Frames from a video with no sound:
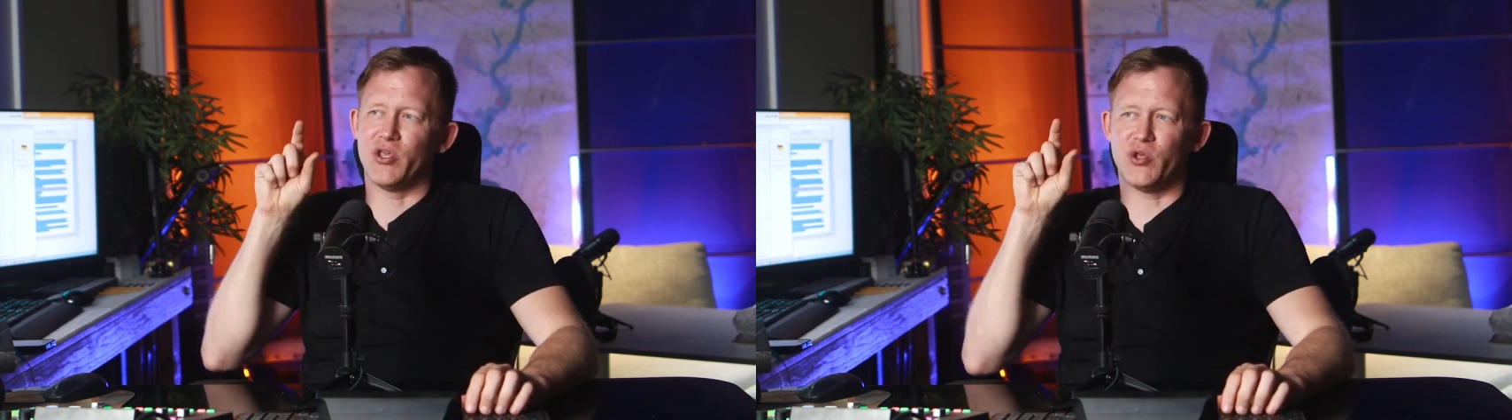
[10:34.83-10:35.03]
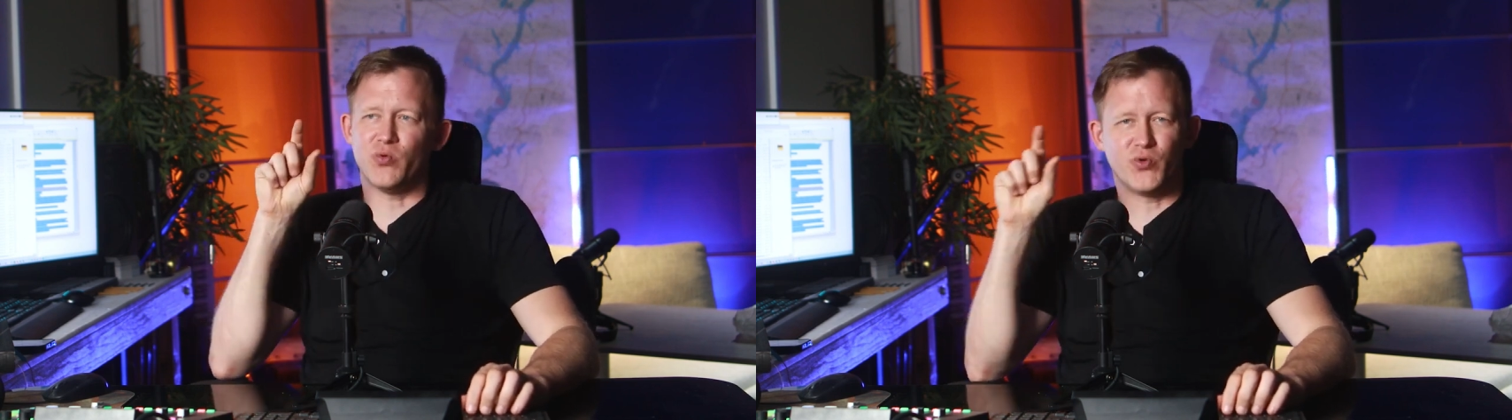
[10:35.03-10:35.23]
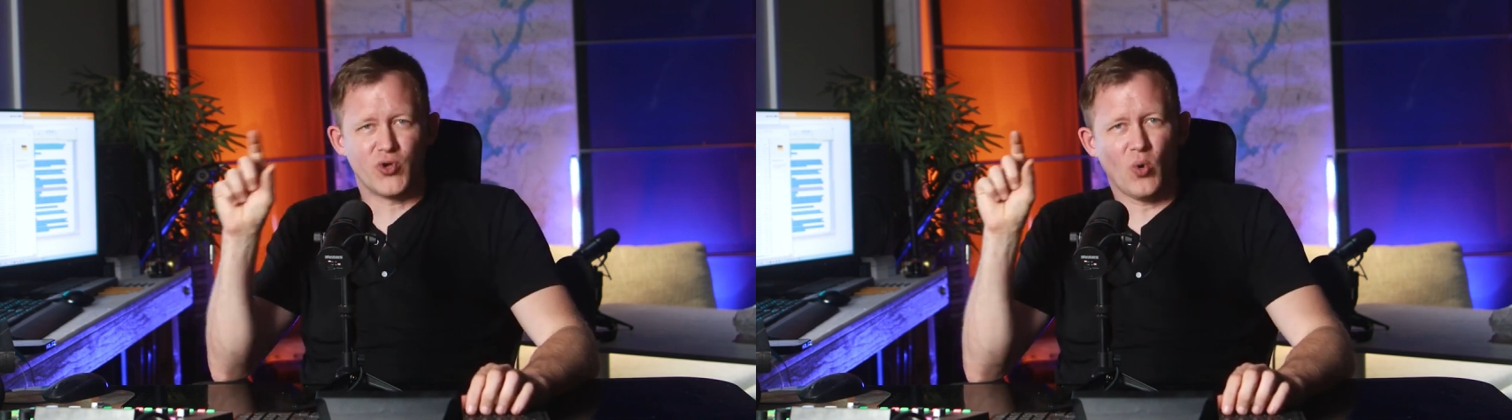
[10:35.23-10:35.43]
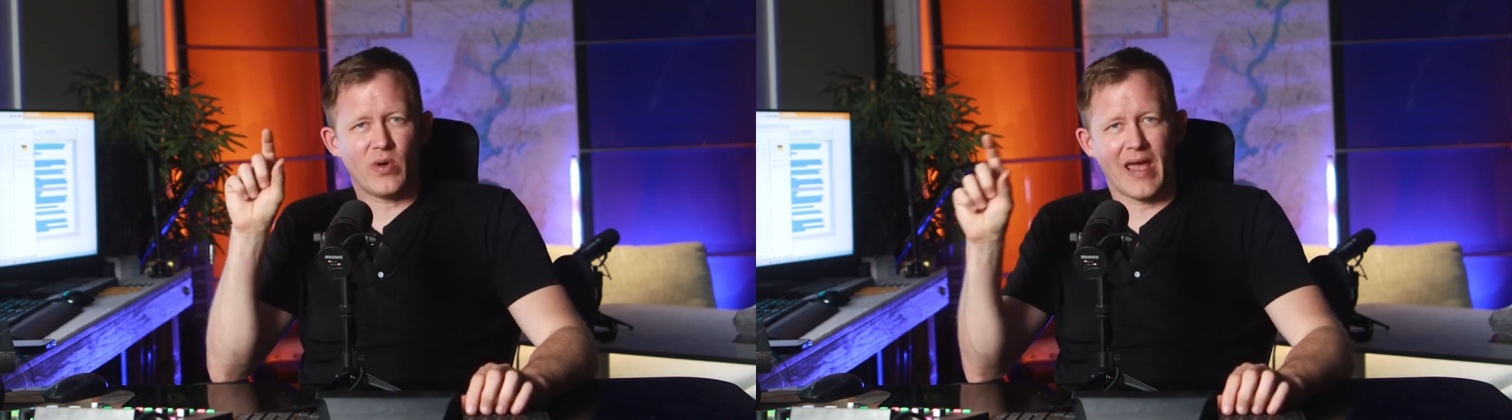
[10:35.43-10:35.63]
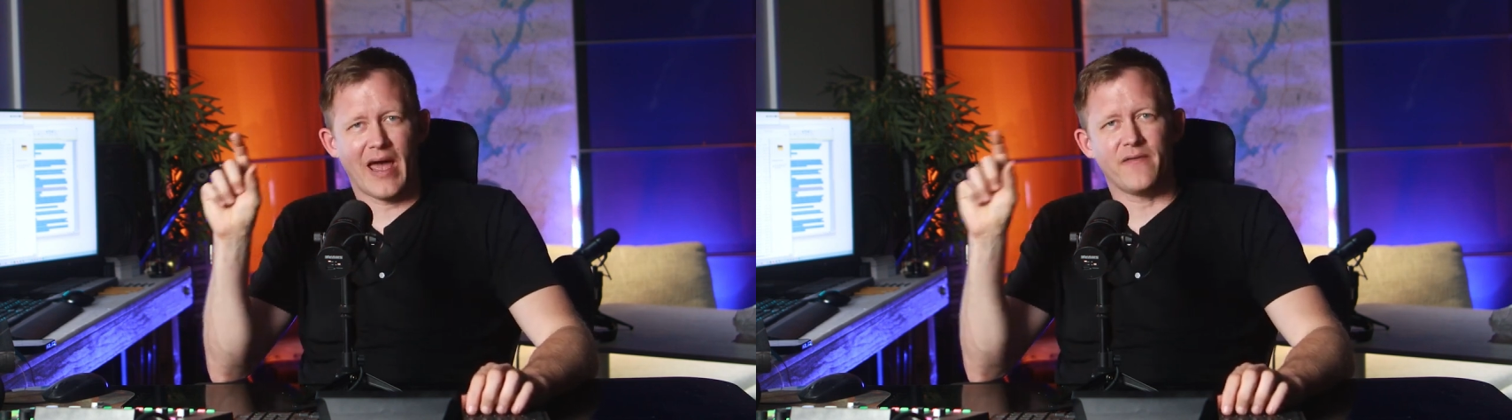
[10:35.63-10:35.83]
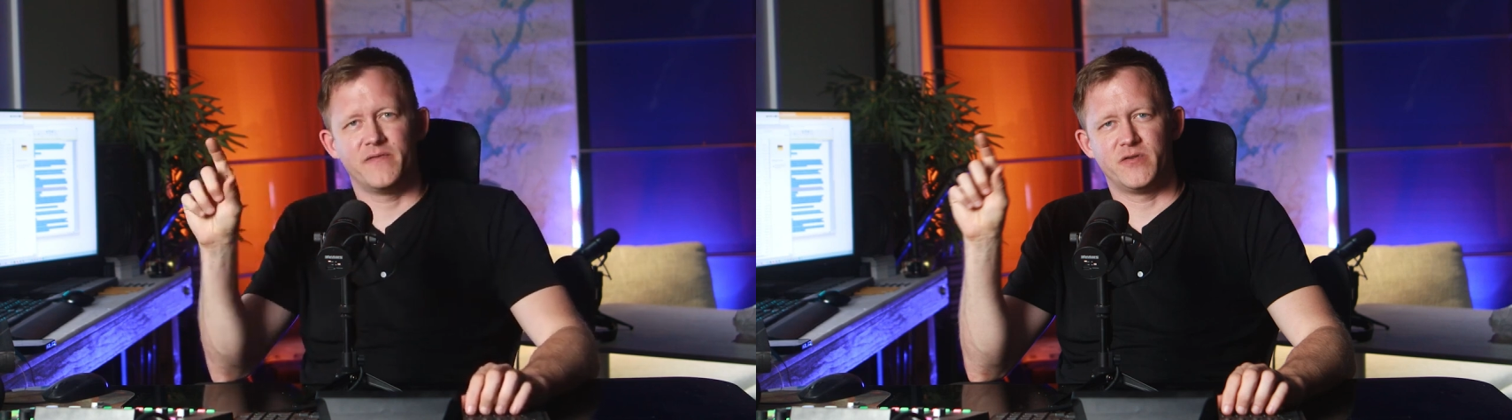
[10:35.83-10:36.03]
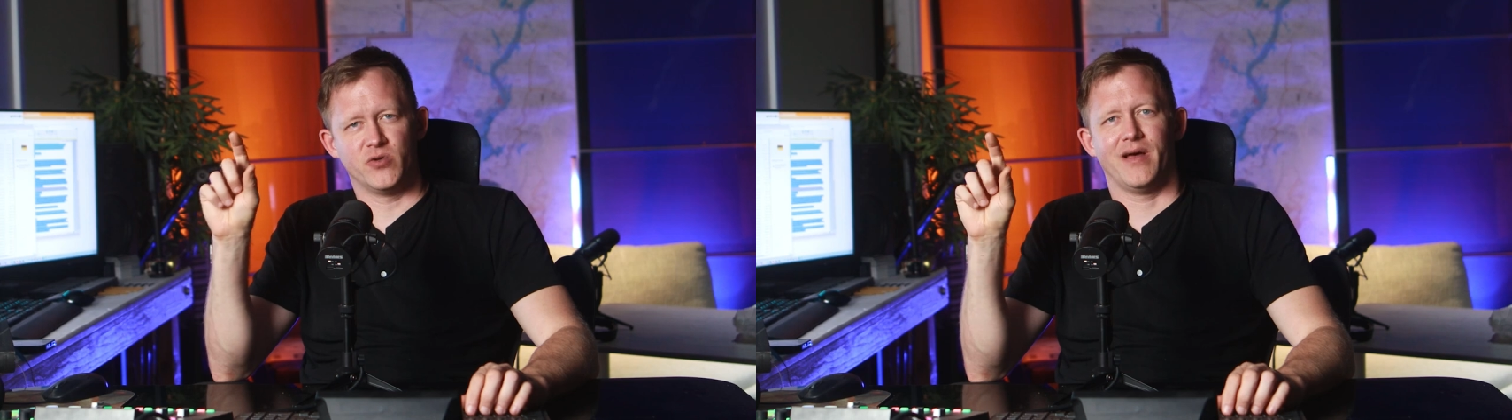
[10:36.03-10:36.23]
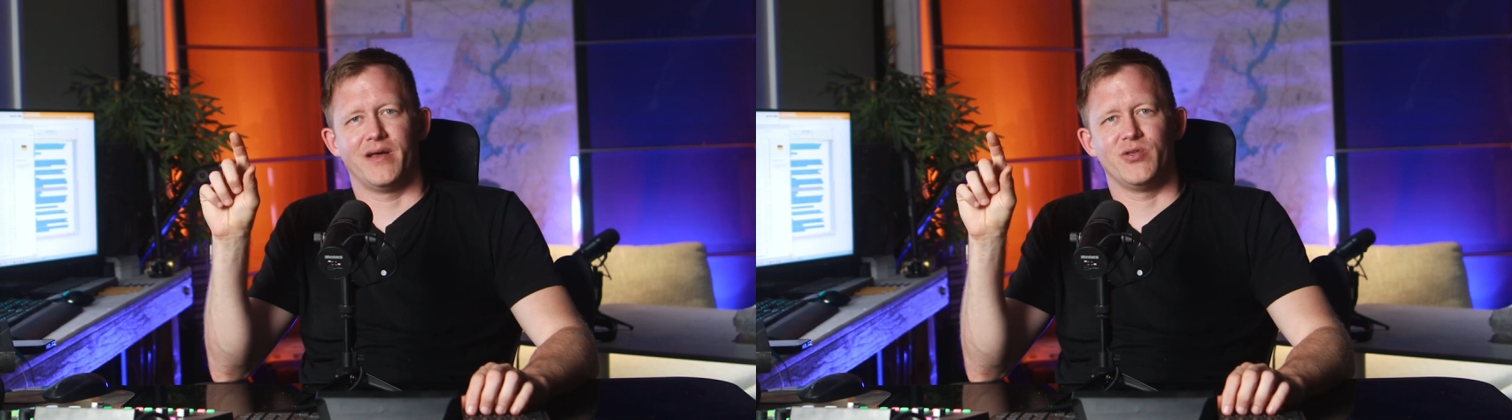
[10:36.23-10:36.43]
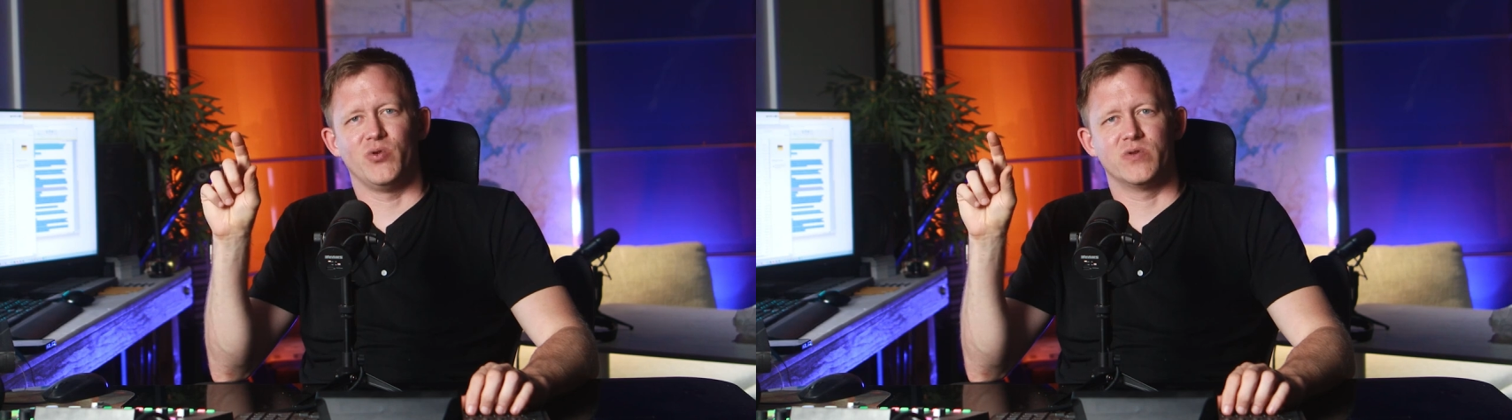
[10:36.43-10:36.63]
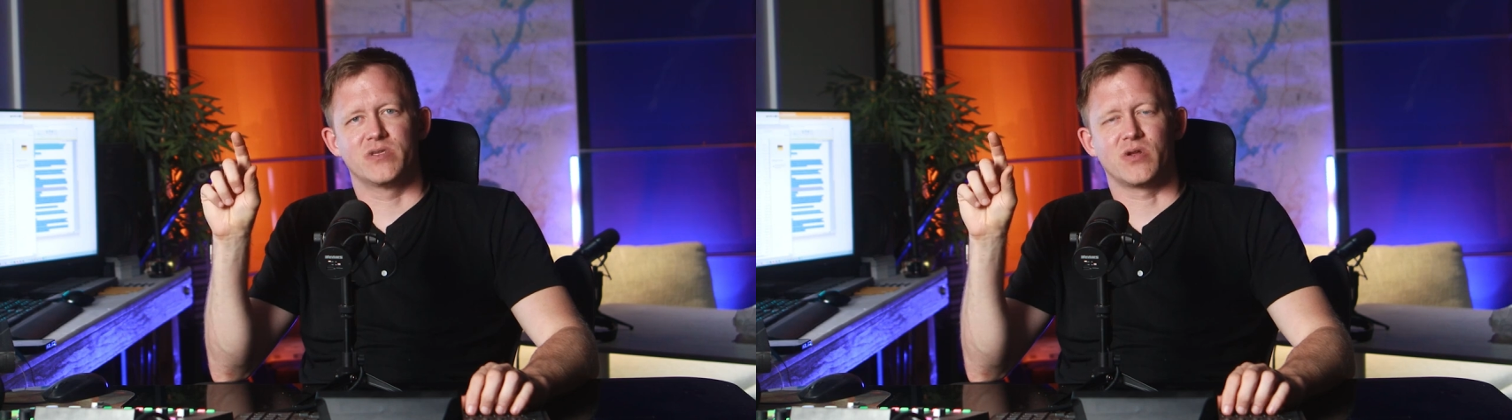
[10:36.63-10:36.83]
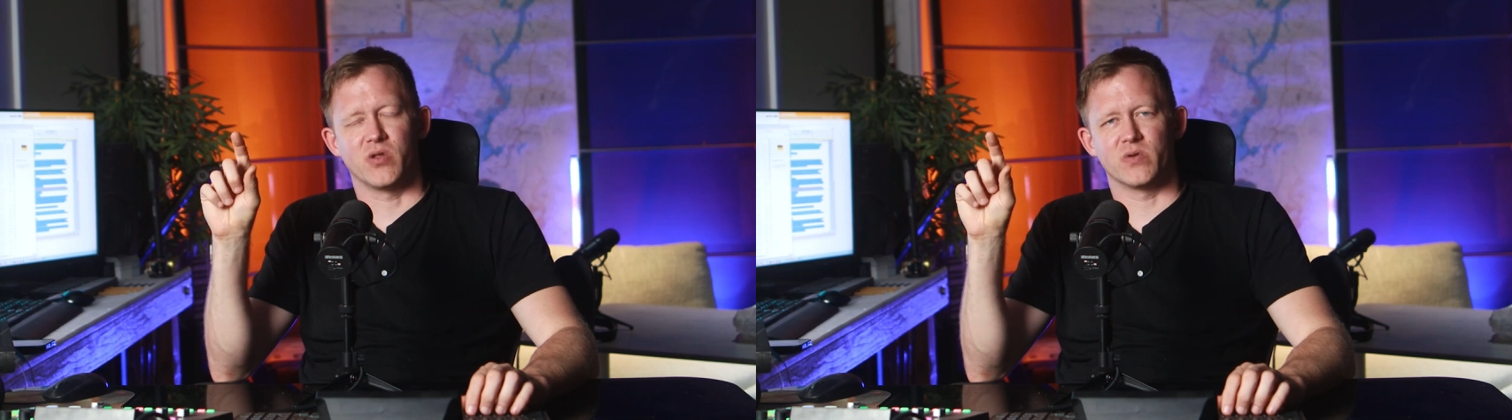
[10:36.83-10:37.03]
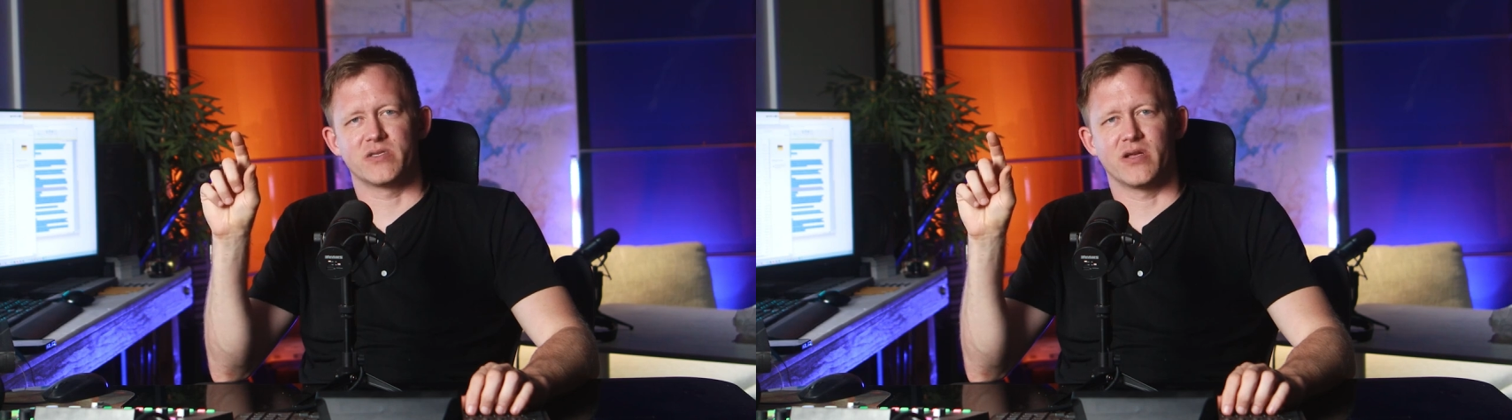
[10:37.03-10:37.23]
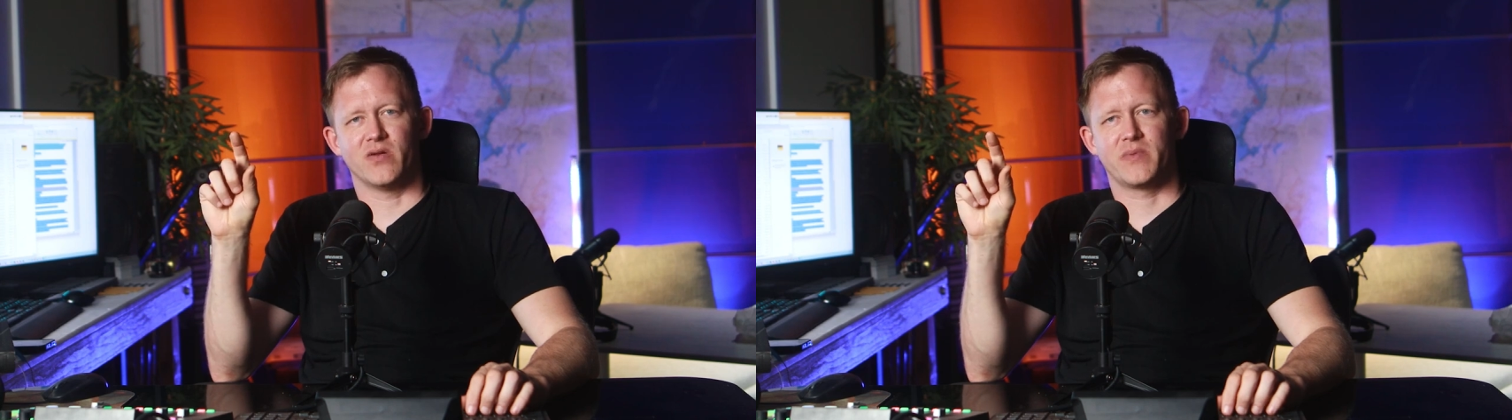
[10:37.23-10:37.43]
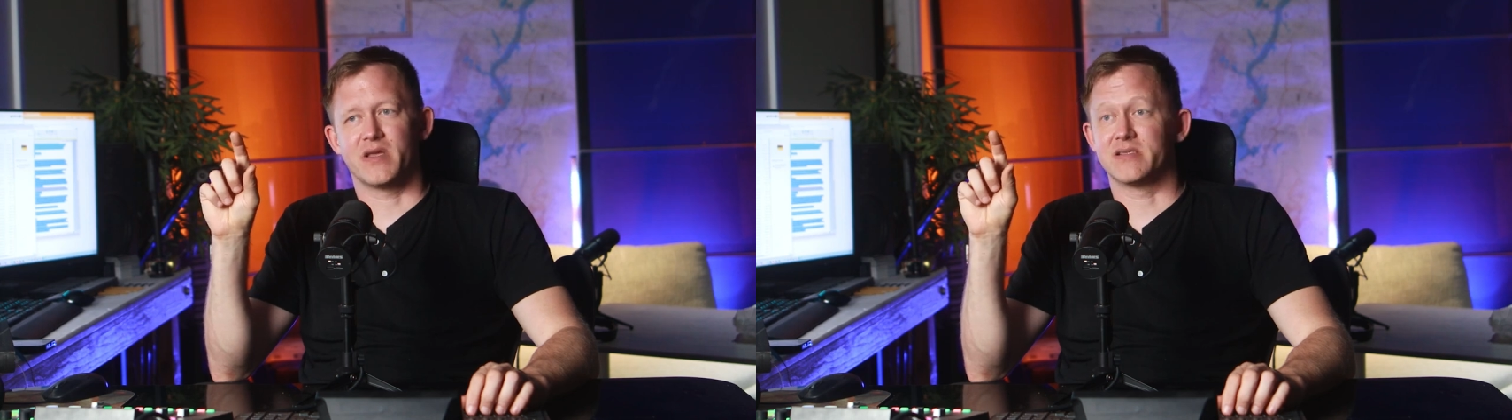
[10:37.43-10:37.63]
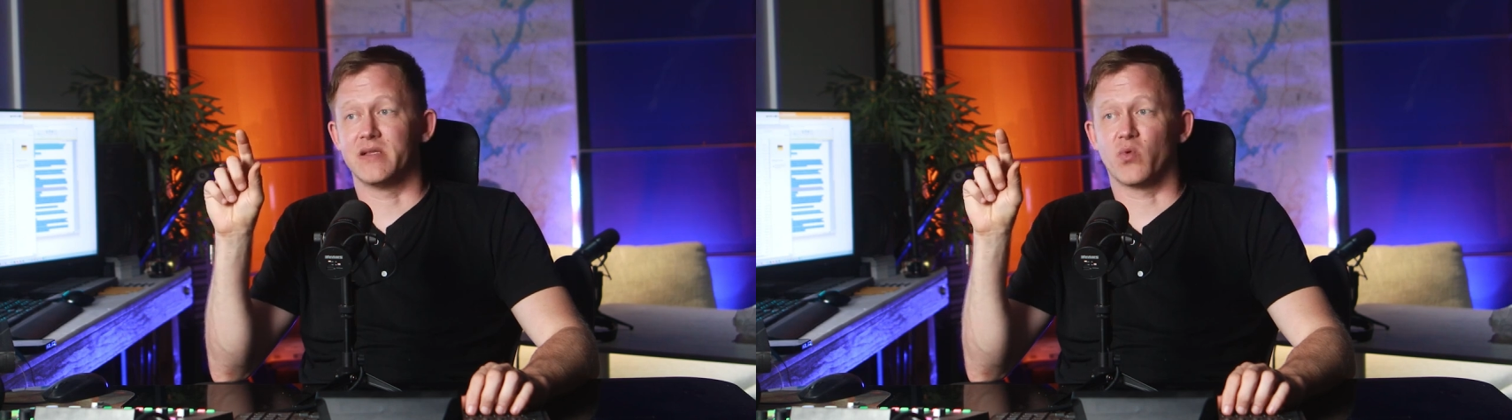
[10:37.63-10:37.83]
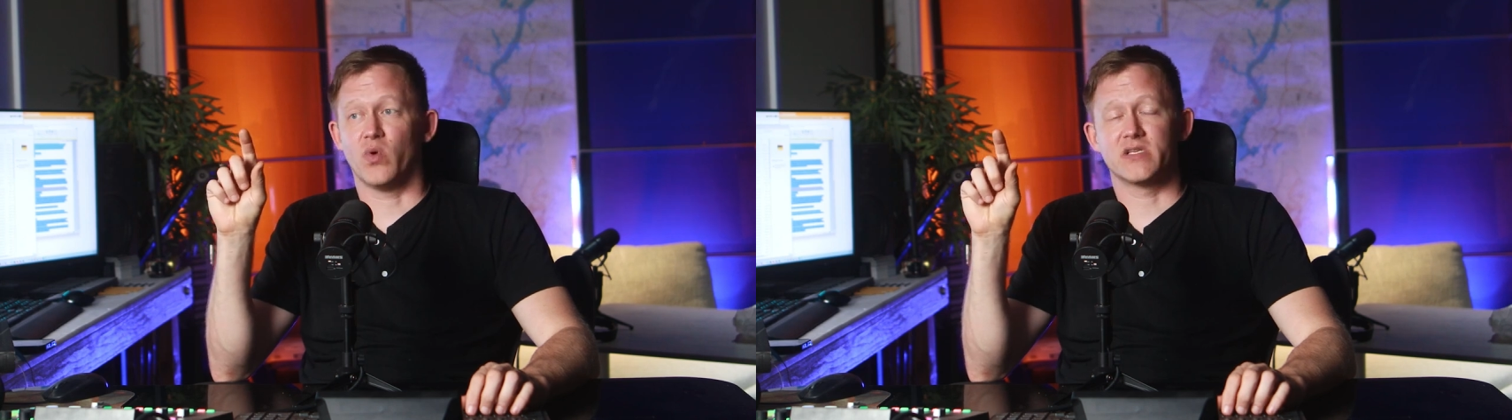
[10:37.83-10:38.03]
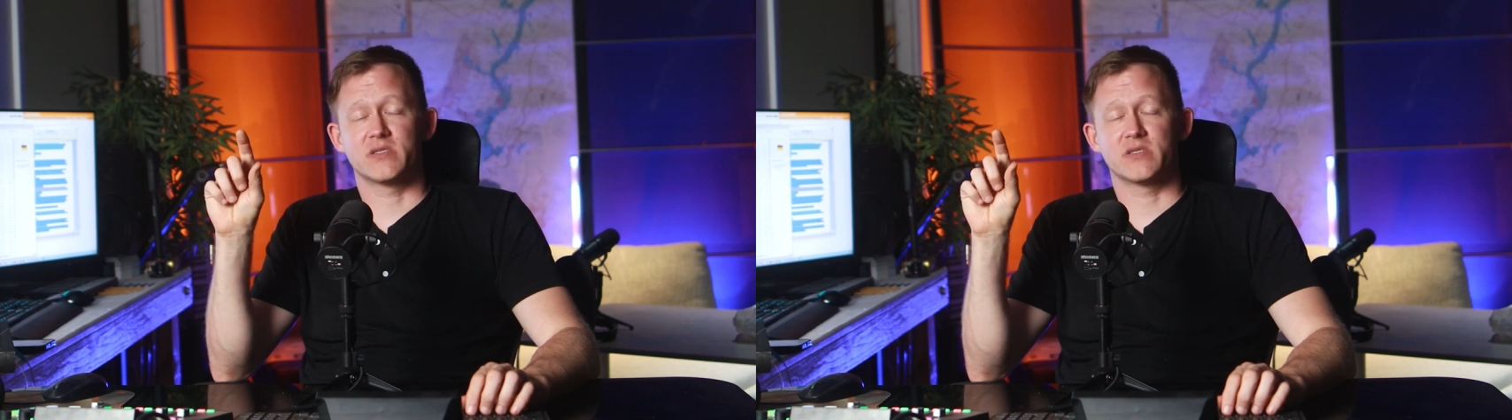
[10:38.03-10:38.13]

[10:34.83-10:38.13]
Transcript: you don't have to use closed cell because number one,